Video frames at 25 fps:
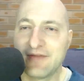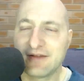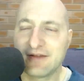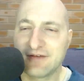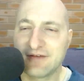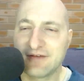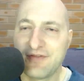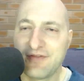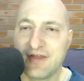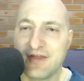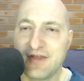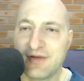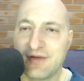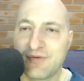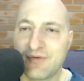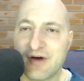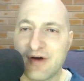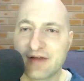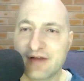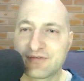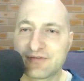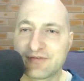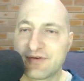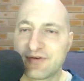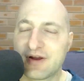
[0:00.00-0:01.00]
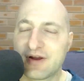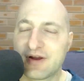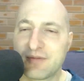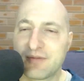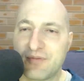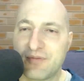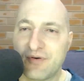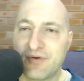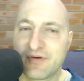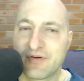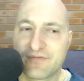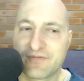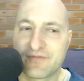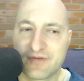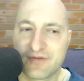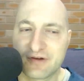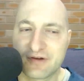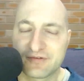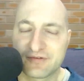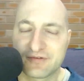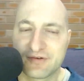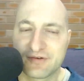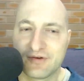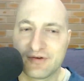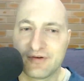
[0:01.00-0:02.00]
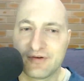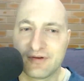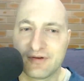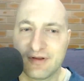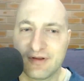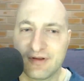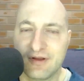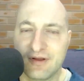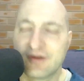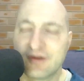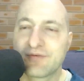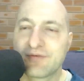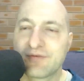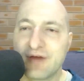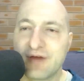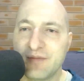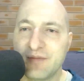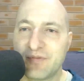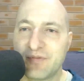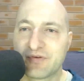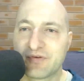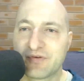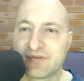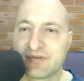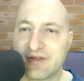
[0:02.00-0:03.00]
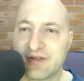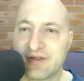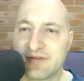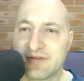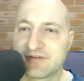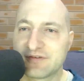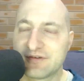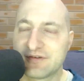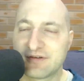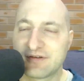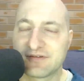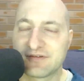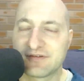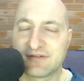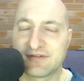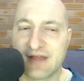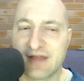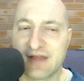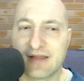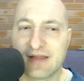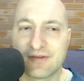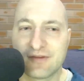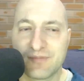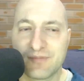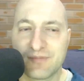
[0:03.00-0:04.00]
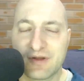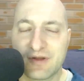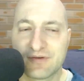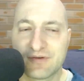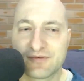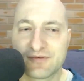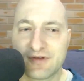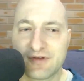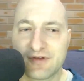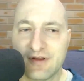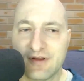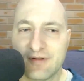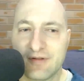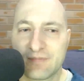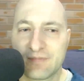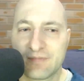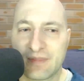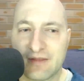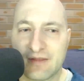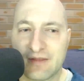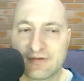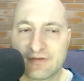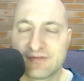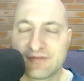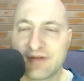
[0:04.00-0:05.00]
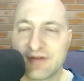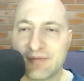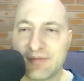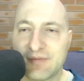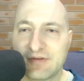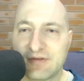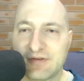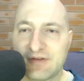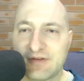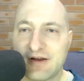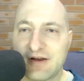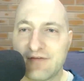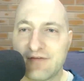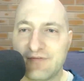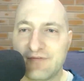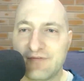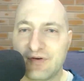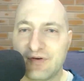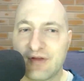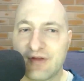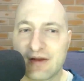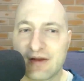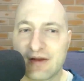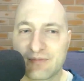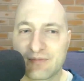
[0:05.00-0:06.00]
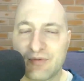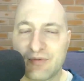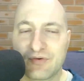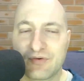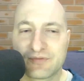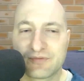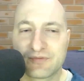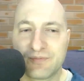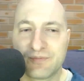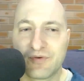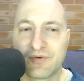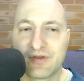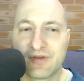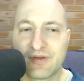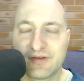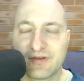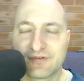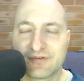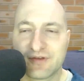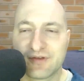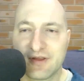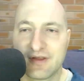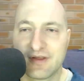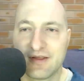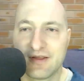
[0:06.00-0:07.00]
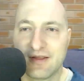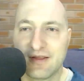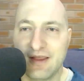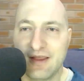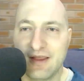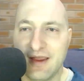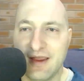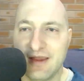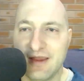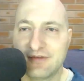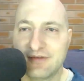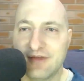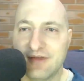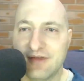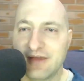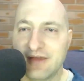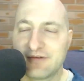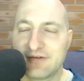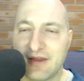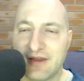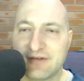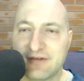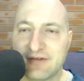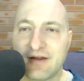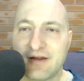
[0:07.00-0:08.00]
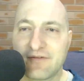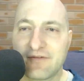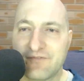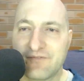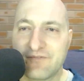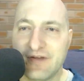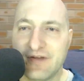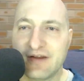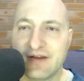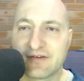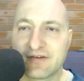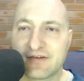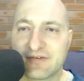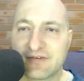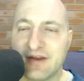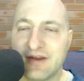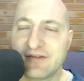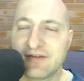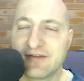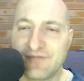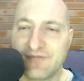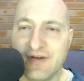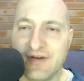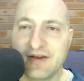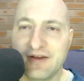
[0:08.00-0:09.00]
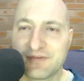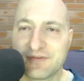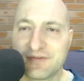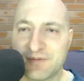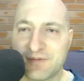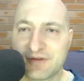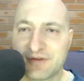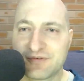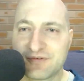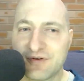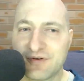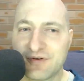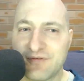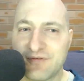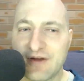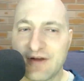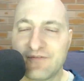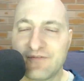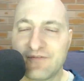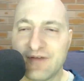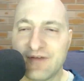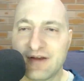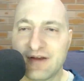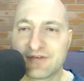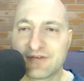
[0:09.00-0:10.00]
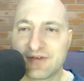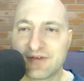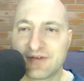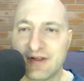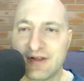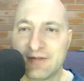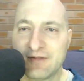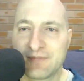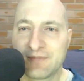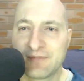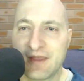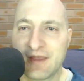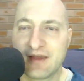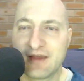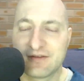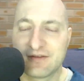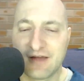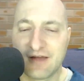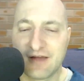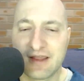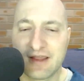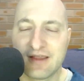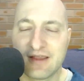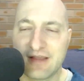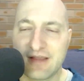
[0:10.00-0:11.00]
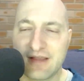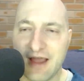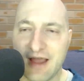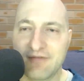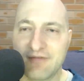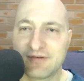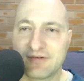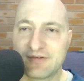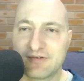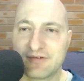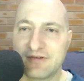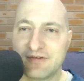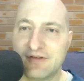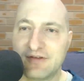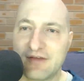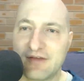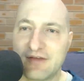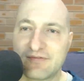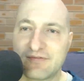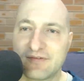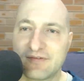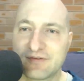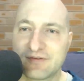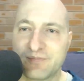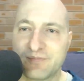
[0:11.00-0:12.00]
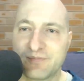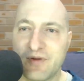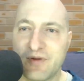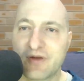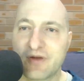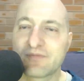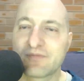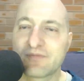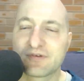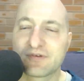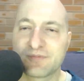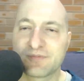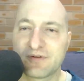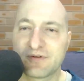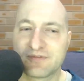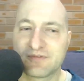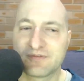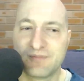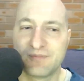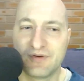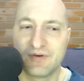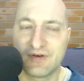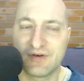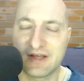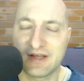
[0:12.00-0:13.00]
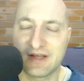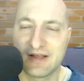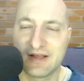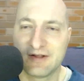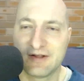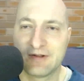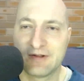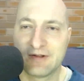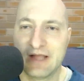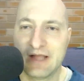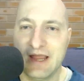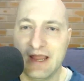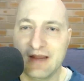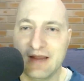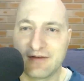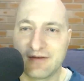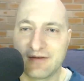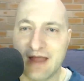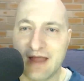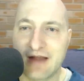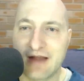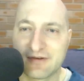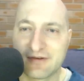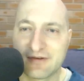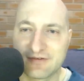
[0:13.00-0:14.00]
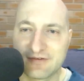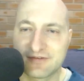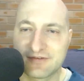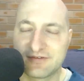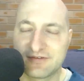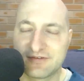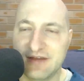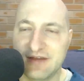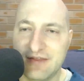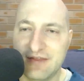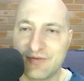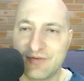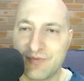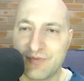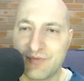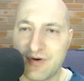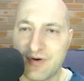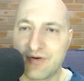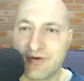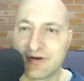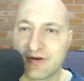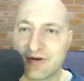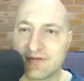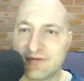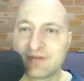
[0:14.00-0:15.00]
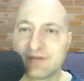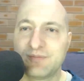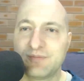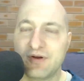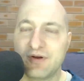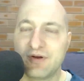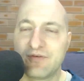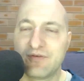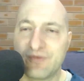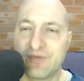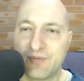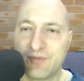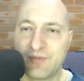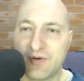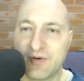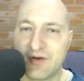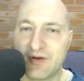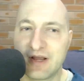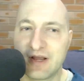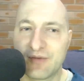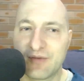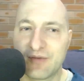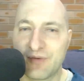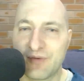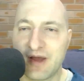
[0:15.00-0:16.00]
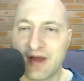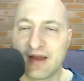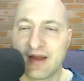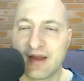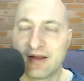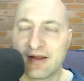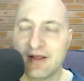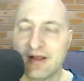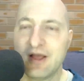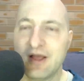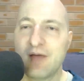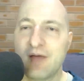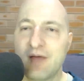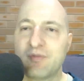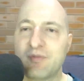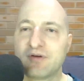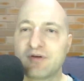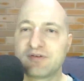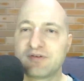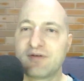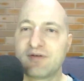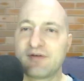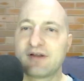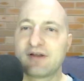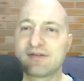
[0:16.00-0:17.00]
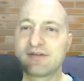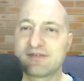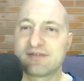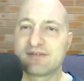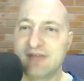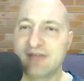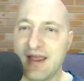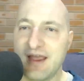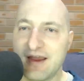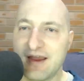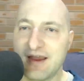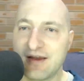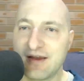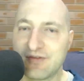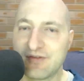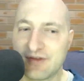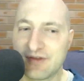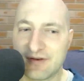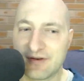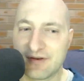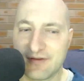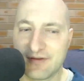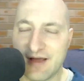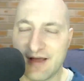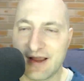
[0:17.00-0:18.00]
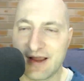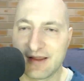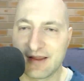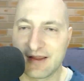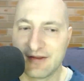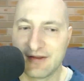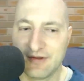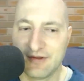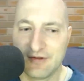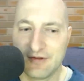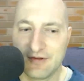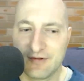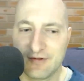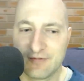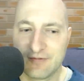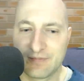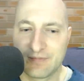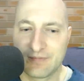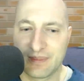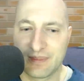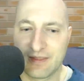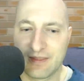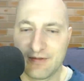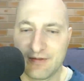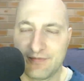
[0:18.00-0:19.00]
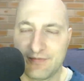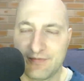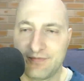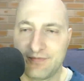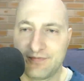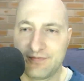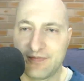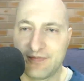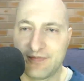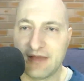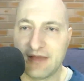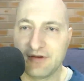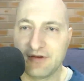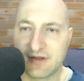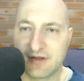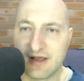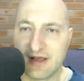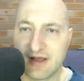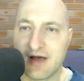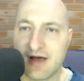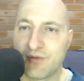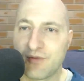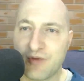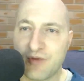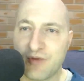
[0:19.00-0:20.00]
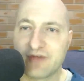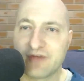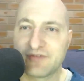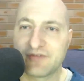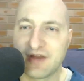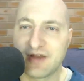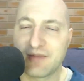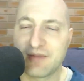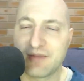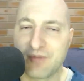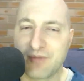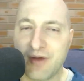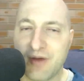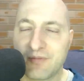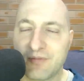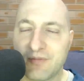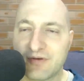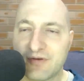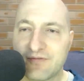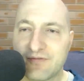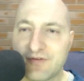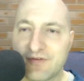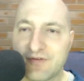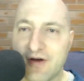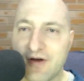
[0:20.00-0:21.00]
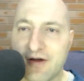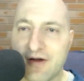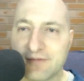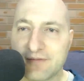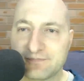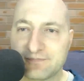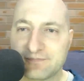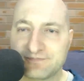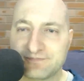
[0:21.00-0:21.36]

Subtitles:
I think, why it's really important for us to read books like this and understand them, because to some extent I feel like Paul's book is unfinished. It's finished, but it's sort of unfinished. It's like he gave us this gift and this burden of responsibility. He allowed us to see the world in this beautiful, poetic way, but also understand that, that you can't waste any moment of time.